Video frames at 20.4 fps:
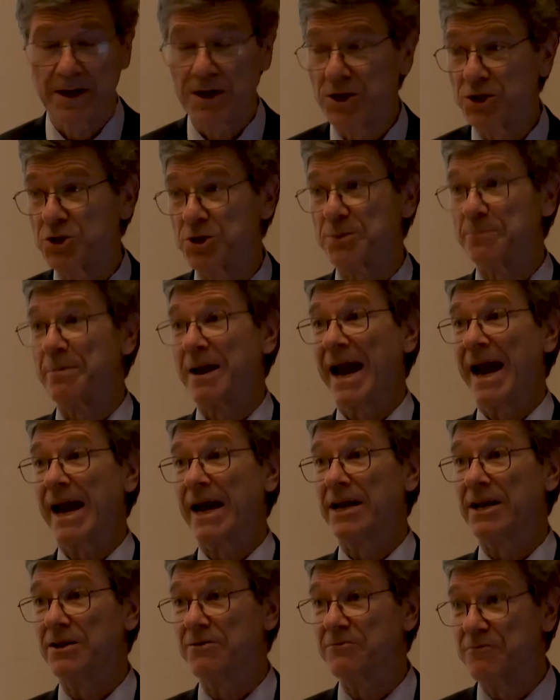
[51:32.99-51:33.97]

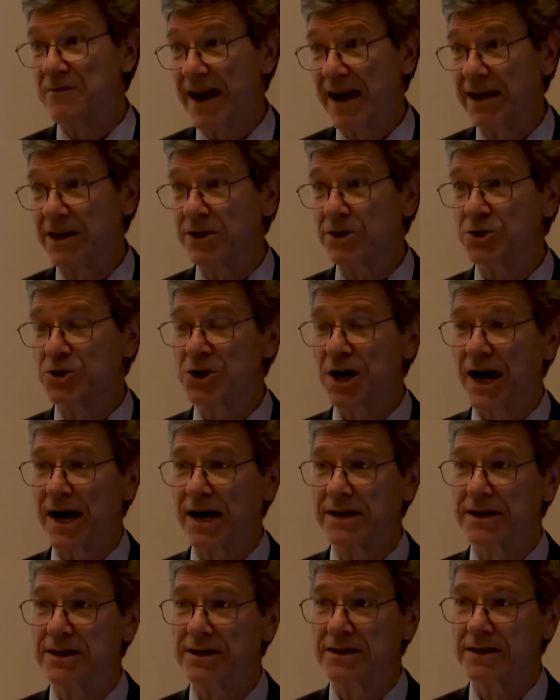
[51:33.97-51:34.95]
Japan invaded
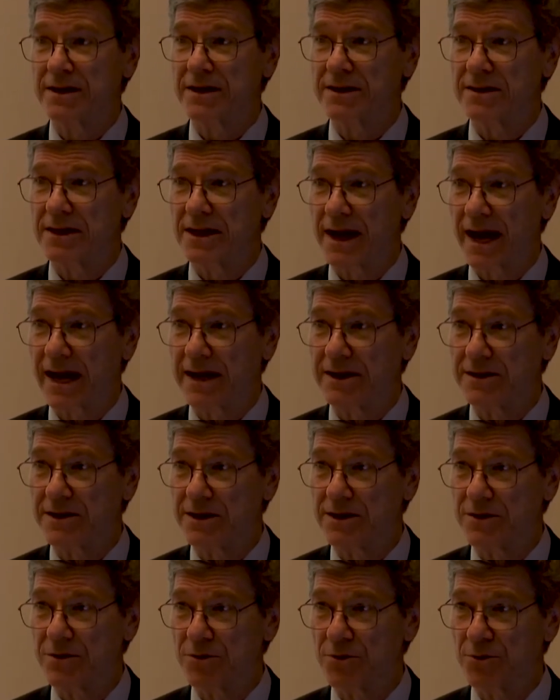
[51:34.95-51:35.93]
China in the
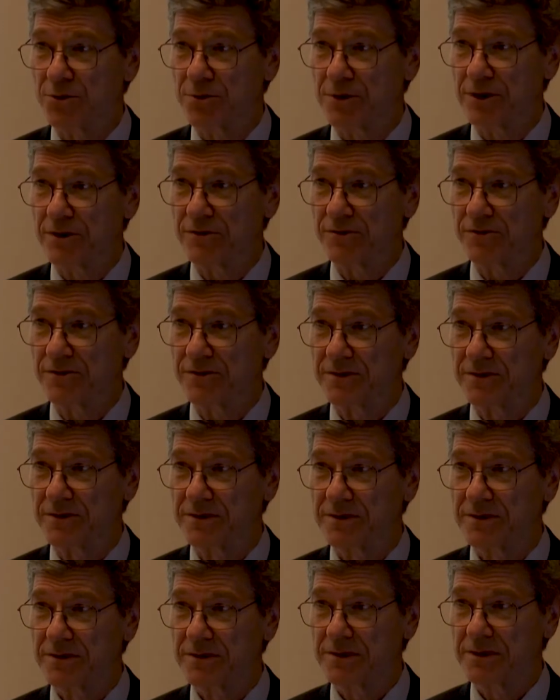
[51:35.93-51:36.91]
1930s,
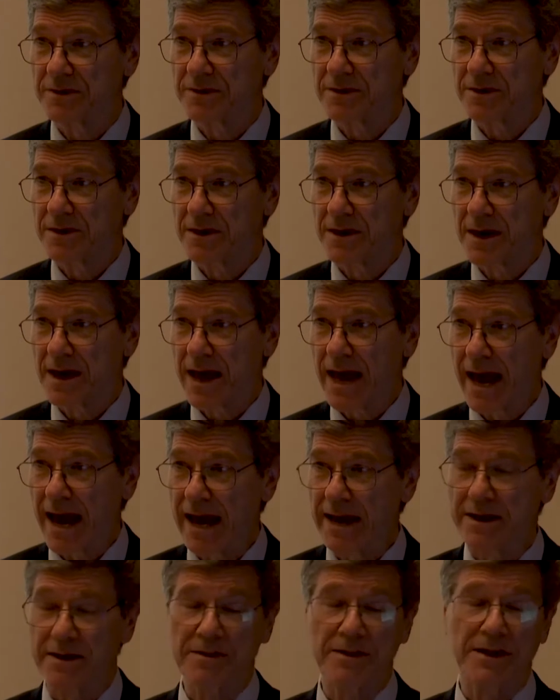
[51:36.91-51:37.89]

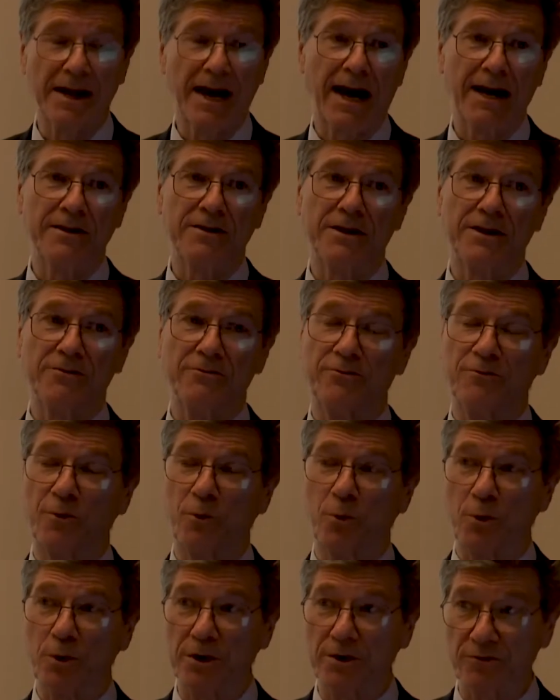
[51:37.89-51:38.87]
and in the
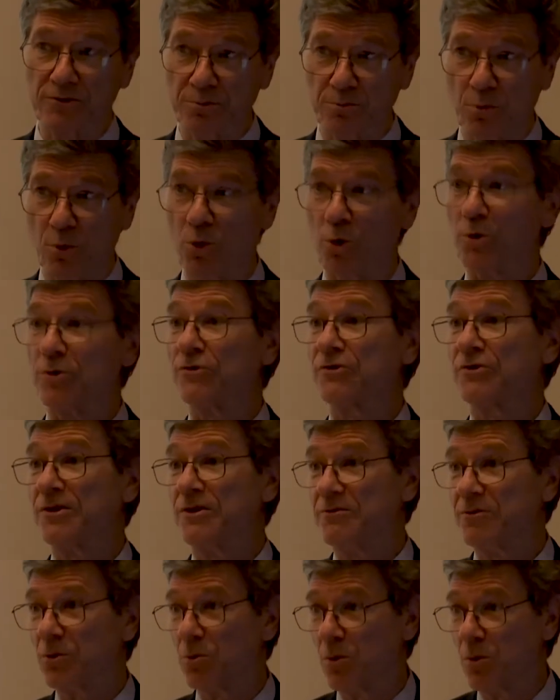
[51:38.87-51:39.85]
1940s, more
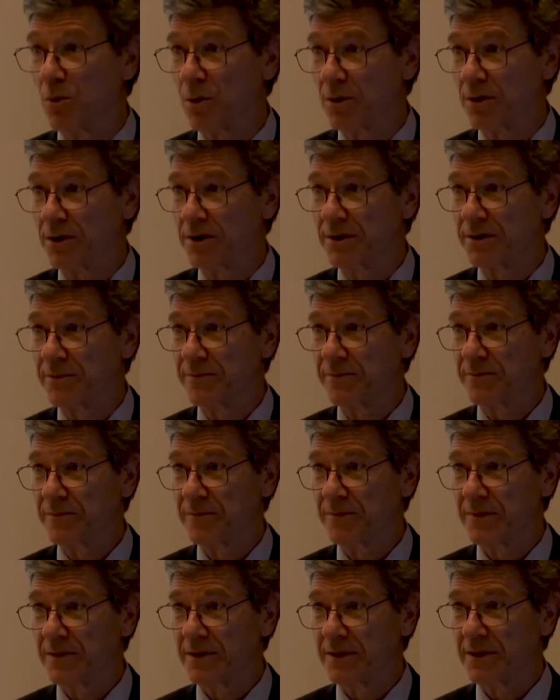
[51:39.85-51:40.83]
civil war.
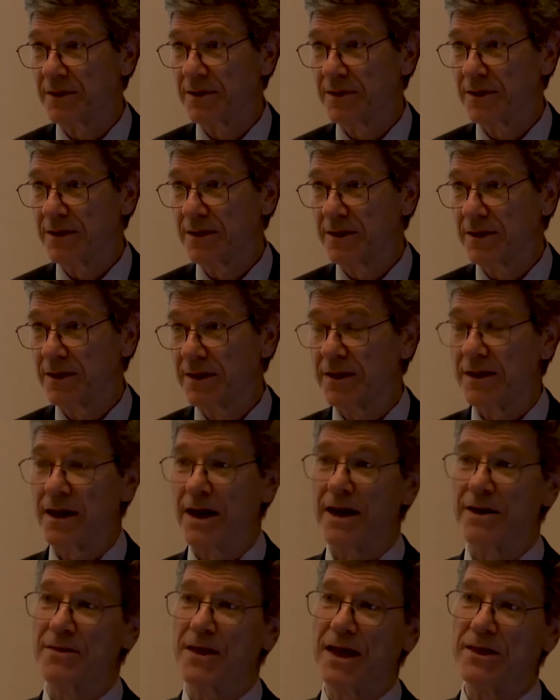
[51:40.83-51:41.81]

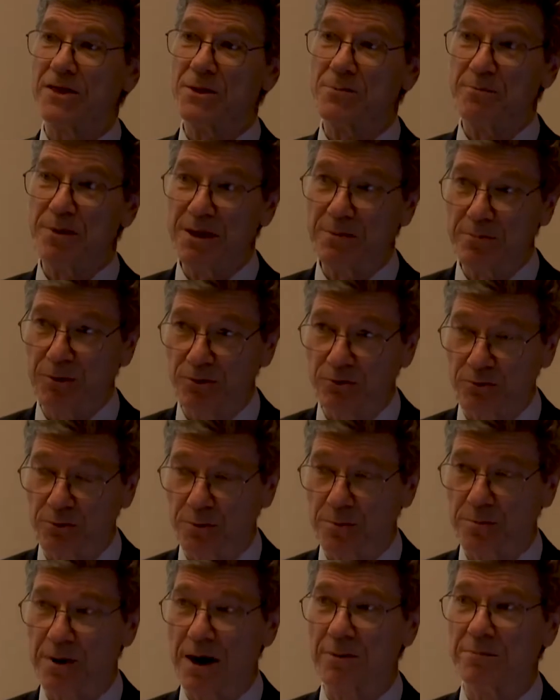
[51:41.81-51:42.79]
And then the People's
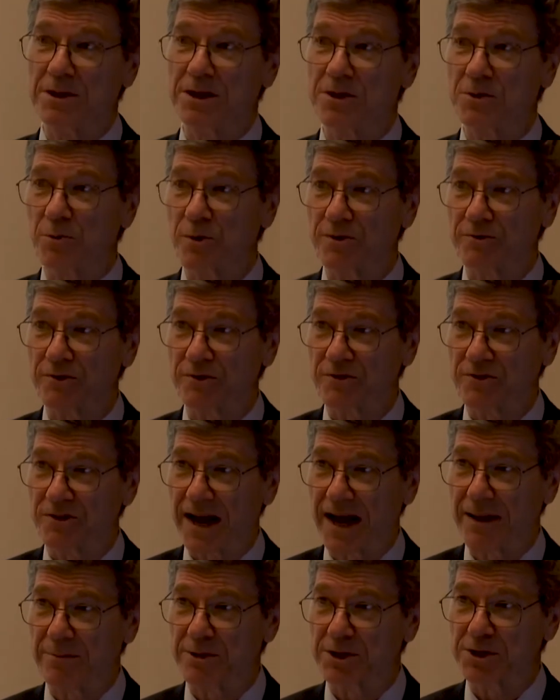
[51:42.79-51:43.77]
Republic was
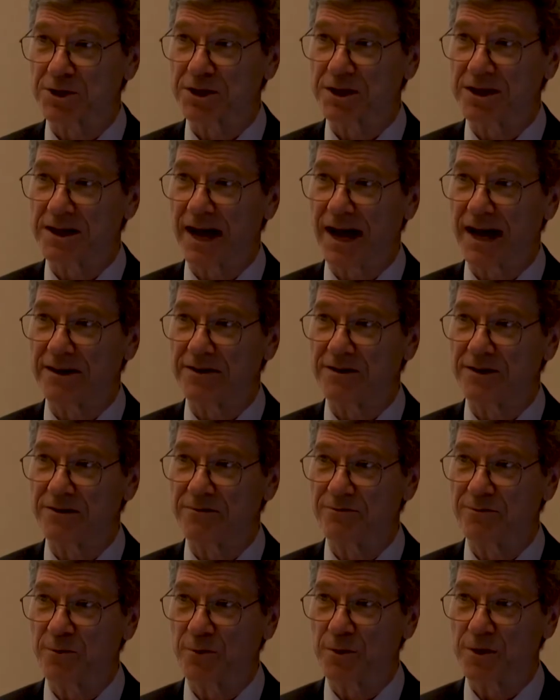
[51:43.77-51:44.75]
established in
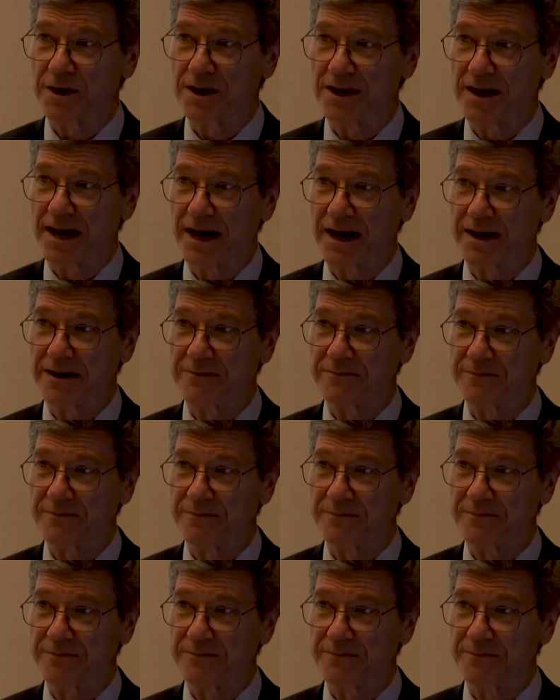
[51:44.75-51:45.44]
1949.